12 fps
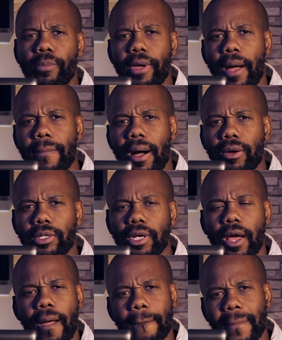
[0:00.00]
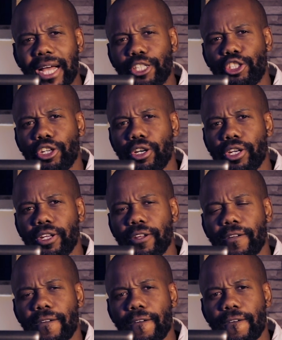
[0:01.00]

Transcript: be about my journey